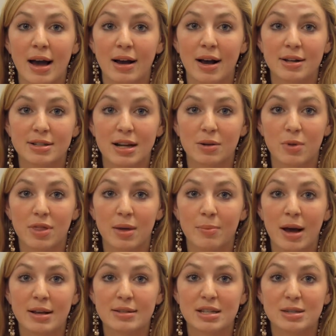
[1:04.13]
eye contact with them
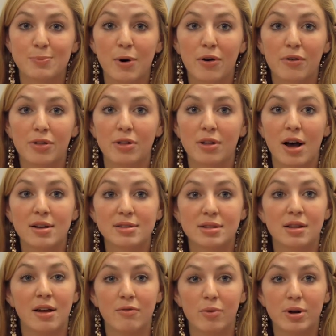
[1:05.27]
as they spoke of their lost
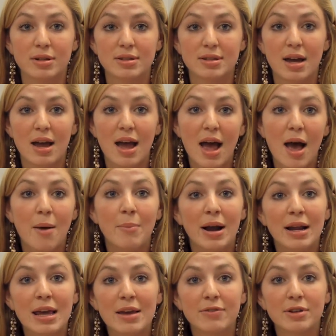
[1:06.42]
loved ones.
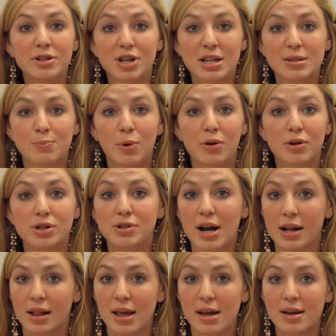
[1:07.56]
Many even addressed Bulger
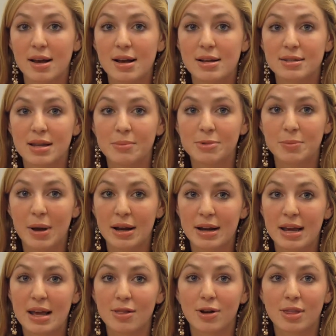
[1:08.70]
directly, some
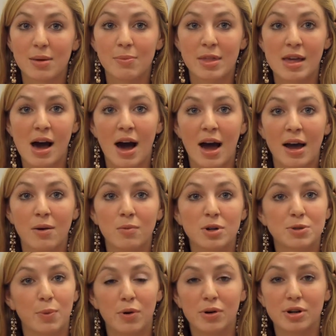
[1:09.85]
demanding he look them in the eye,
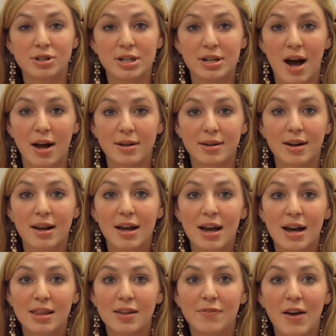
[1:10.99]
which Bulger did not.
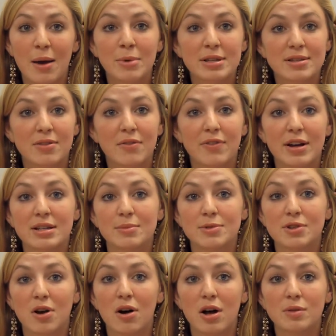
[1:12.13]
The families of the victims
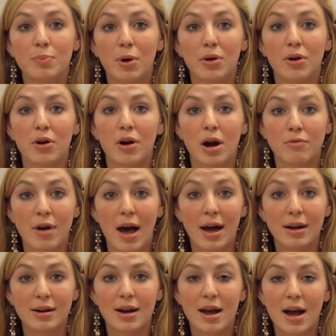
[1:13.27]
called Bulger a
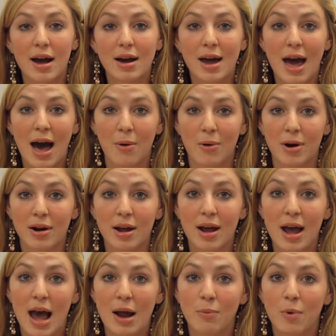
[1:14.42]
rat, a coward,
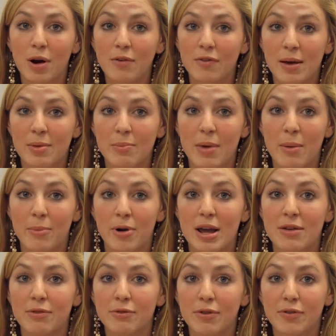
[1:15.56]
and one family member
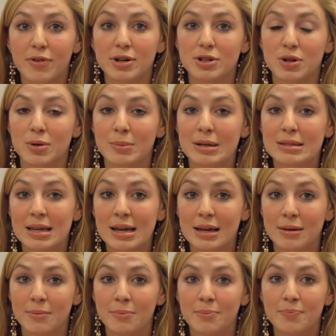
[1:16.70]
even referred to him as
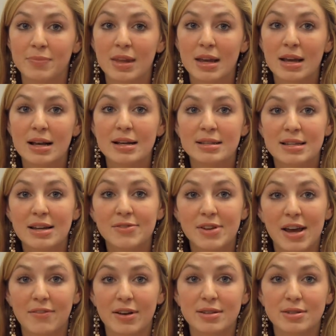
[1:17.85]
Satan. Steve
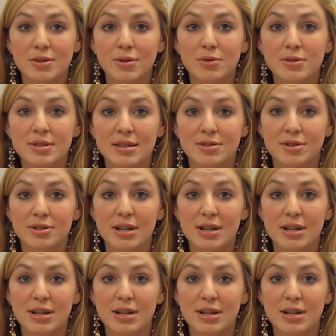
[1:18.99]
Davis, whose sister